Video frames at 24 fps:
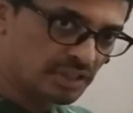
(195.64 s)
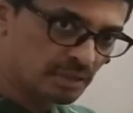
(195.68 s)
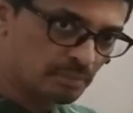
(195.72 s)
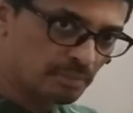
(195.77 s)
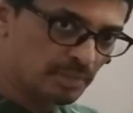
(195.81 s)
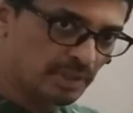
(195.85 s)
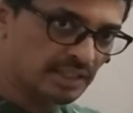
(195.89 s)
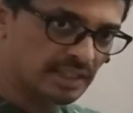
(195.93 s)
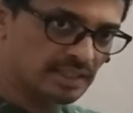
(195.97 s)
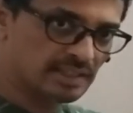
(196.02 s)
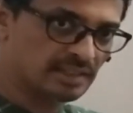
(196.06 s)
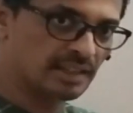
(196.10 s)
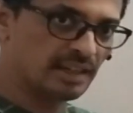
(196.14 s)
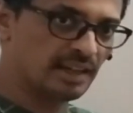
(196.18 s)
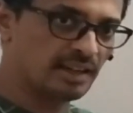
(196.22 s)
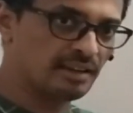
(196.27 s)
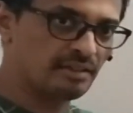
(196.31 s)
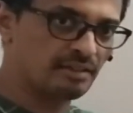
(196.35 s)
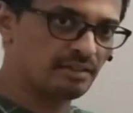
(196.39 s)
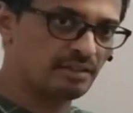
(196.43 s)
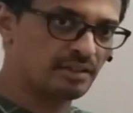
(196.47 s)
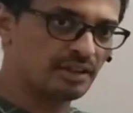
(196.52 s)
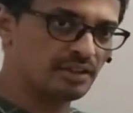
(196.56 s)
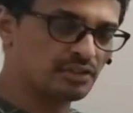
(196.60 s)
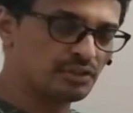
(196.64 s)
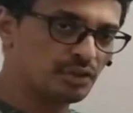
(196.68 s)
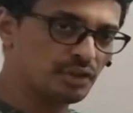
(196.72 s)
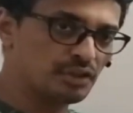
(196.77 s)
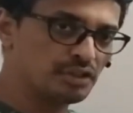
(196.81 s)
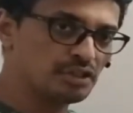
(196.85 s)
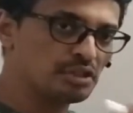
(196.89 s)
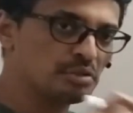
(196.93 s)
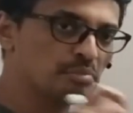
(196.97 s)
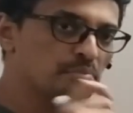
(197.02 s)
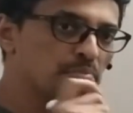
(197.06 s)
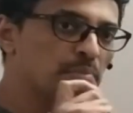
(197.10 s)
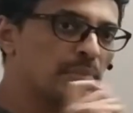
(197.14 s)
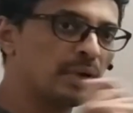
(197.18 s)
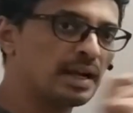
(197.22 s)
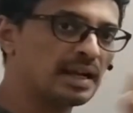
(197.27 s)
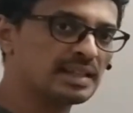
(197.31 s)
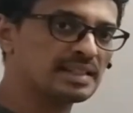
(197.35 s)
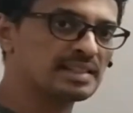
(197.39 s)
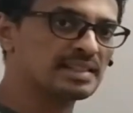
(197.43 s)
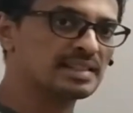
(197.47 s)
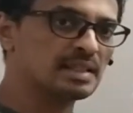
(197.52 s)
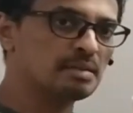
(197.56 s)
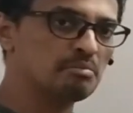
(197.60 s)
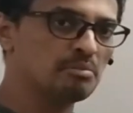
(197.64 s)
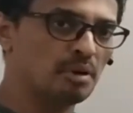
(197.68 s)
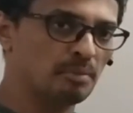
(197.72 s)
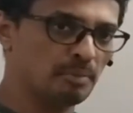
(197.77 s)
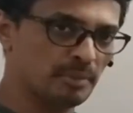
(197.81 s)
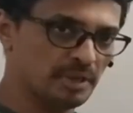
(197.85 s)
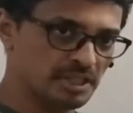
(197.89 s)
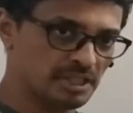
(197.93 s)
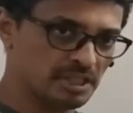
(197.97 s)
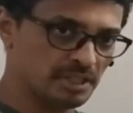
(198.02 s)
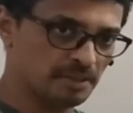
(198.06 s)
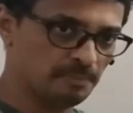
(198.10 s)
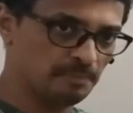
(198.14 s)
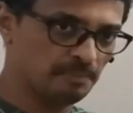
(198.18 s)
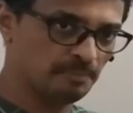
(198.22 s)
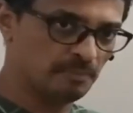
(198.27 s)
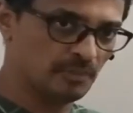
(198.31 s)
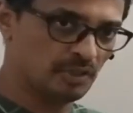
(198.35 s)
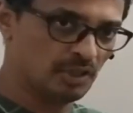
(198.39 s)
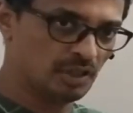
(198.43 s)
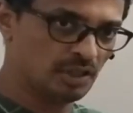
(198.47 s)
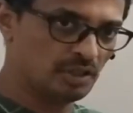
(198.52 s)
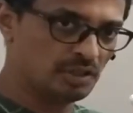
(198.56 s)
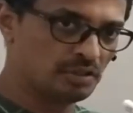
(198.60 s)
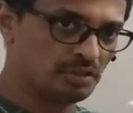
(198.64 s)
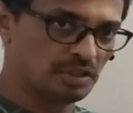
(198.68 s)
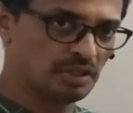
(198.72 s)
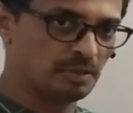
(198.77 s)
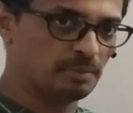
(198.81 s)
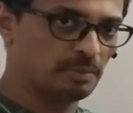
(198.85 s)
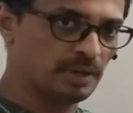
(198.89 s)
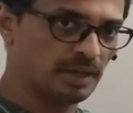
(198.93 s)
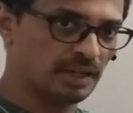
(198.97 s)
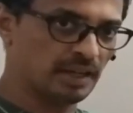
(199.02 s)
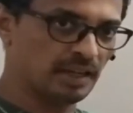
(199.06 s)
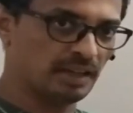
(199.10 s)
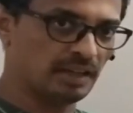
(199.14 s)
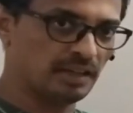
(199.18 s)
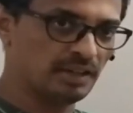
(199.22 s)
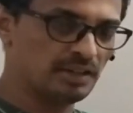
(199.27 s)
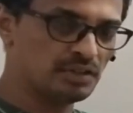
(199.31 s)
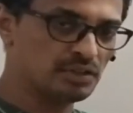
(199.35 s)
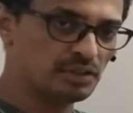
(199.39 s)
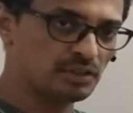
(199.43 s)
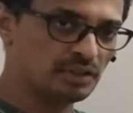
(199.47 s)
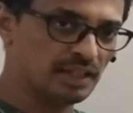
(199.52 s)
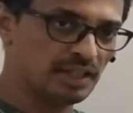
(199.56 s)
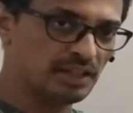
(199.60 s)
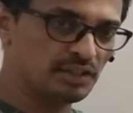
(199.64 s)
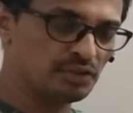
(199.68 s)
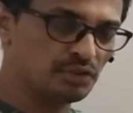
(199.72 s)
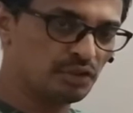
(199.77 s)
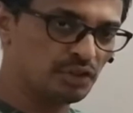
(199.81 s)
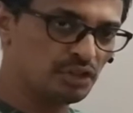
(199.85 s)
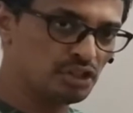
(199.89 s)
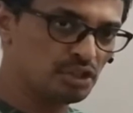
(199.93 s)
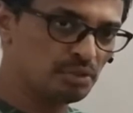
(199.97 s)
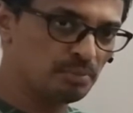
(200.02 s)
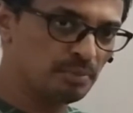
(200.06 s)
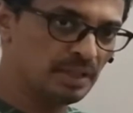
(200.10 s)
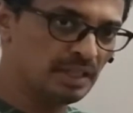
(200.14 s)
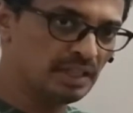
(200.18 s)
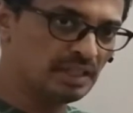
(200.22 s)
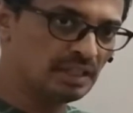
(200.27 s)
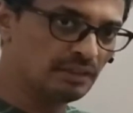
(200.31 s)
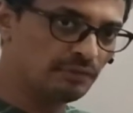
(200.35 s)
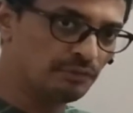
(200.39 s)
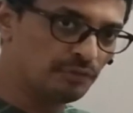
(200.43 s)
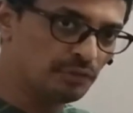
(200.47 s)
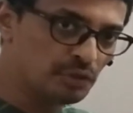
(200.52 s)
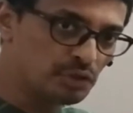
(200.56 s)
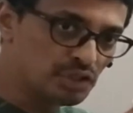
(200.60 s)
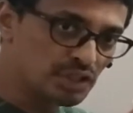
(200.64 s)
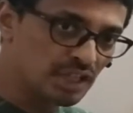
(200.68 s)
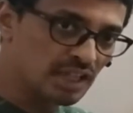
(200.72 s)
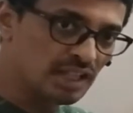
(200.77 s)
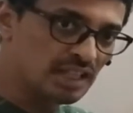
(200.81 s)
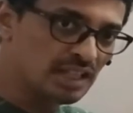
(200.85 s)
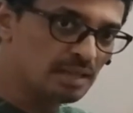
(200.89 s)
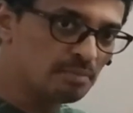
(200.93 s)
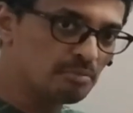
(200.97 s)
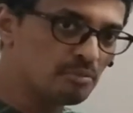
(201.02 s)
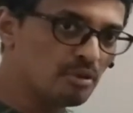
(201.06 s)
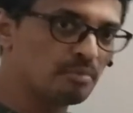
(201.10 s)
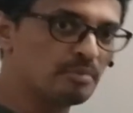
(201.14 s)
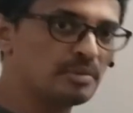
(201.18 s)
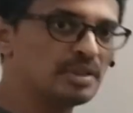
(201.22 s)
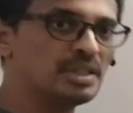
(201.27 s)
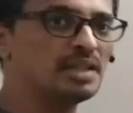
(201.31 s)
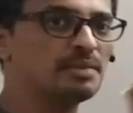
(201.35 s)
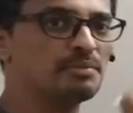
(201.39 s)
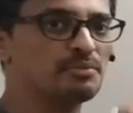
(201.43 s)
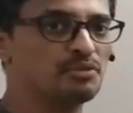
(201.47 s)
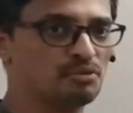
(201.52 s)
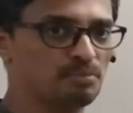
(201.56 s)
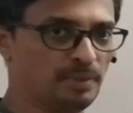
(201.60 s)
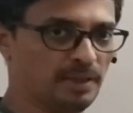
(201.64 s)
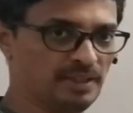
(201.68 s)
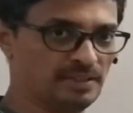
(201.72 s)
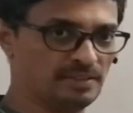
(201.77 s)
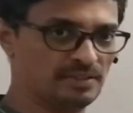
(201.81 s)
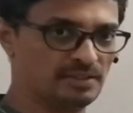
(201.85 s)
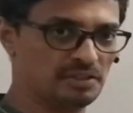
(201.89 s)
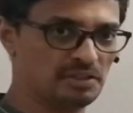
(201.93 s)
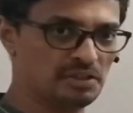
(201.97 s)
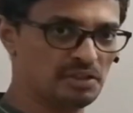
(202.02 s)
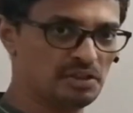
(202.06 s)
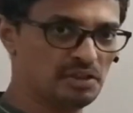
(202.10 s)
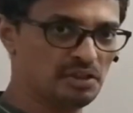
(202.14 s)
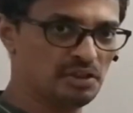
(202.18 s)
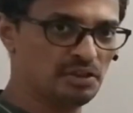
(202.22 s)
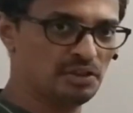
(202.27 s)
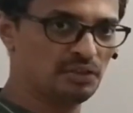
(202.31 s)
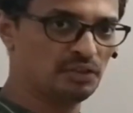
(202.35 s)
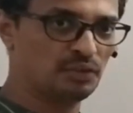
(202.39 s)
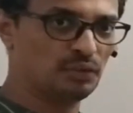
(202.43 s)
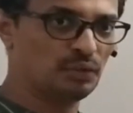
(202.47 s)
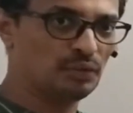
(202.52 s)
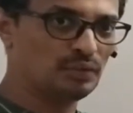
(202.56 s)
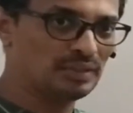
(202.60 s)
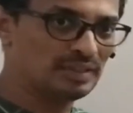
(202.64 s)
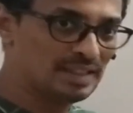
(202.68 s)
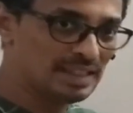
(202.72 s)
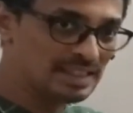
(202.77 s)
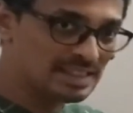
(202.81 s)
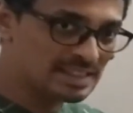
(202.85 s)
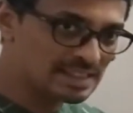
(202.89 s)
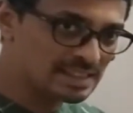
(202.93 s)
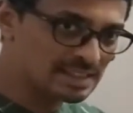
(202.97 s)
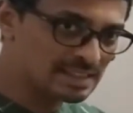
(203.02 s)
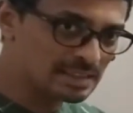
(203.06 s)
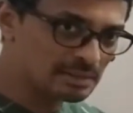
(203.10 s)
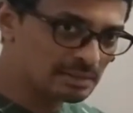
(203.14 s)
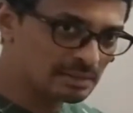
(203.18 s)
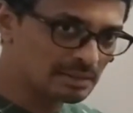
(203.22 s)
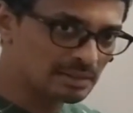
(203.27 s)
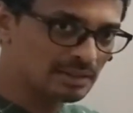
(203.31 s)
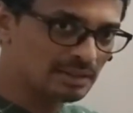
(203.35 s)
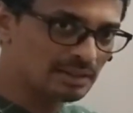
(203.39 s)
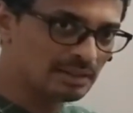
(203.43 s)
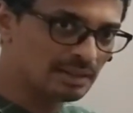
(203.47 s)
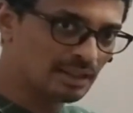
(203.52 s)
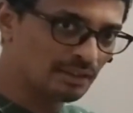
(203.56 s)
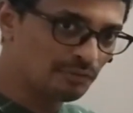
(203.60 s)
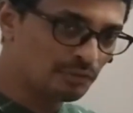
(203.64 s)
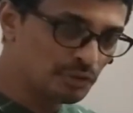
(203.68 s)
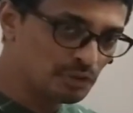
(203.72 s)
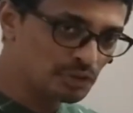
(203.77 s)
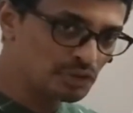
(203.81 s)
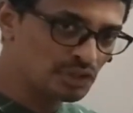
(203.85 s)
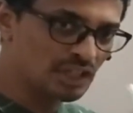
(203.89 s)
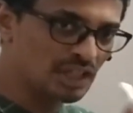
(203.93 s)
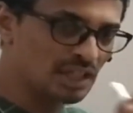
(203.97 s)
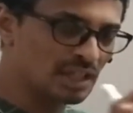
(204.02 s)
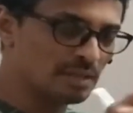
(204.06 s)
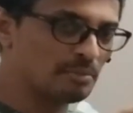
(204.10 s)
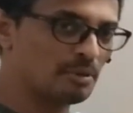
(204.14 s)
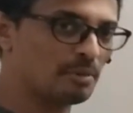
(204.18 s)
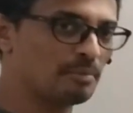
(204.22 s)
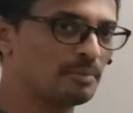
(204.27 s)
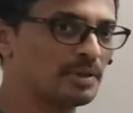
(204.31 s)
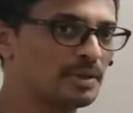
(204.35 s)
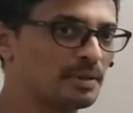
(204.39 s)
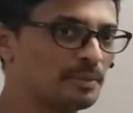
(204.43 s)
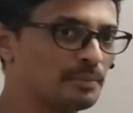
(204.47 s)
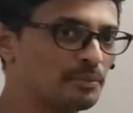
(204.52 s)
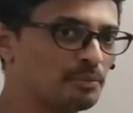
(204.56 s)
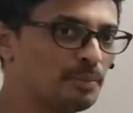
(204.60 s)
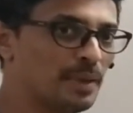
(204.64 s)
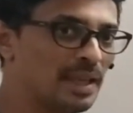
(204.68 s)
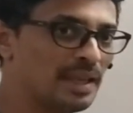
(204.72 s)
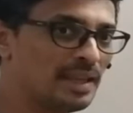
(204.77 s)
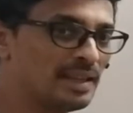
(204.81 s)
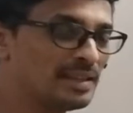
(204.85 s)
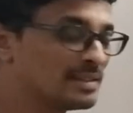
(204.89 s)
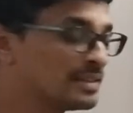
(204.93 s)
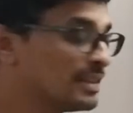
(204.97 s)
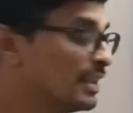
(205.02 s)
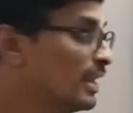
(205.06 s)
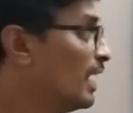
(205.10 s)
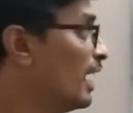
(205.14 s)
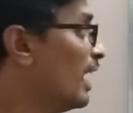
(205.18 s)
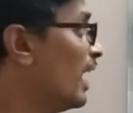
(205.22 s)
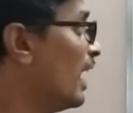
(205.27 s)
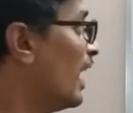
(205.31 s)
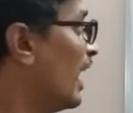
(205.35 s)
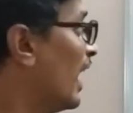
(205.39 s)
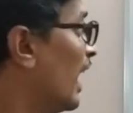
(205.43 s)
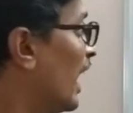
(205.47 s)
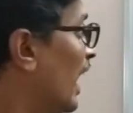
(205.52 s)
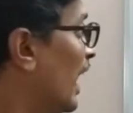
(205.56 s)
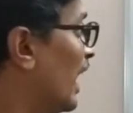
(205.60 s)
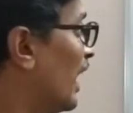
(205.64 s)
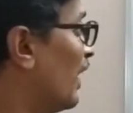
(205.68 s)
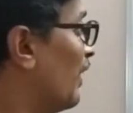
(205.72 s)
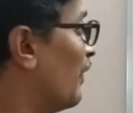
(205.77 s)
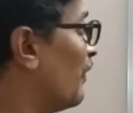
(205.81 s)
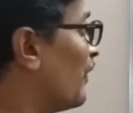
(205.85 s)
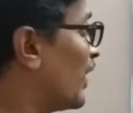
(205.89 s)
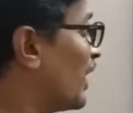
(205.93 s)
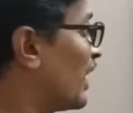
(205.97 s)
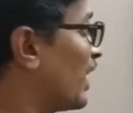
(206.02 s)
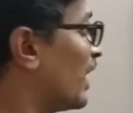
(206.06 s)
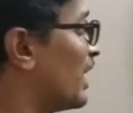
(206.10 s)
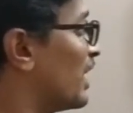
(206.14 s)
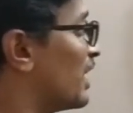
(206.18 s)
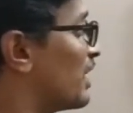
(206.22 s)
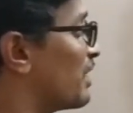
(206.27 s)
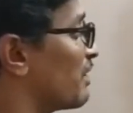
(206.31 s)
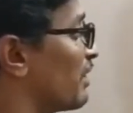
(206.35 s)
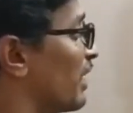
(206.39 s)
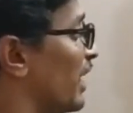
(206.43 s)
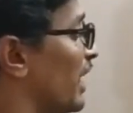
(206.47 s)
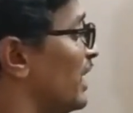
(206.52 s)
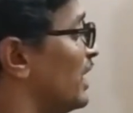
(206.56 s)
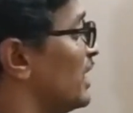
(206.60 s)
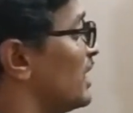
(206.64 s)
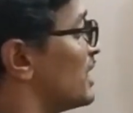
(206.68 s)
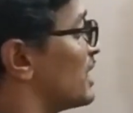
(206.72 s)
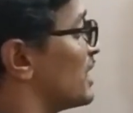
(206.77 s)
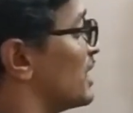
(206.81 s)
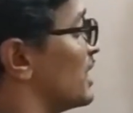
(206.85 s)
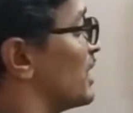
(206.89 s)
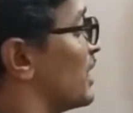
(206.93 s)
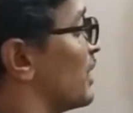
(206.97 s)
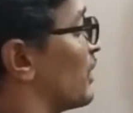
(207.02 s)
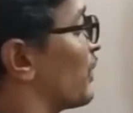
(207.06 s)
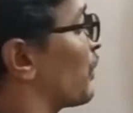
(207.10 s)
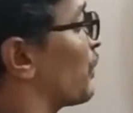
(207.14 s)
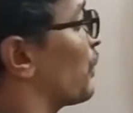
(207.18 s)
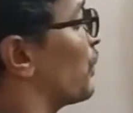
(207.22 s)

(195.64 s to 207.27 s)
by the scatterer is going to impart some momentum to the particle. So there is going to be a diffusion in the momentum space. So this diffusion in the momentum space, we can write it as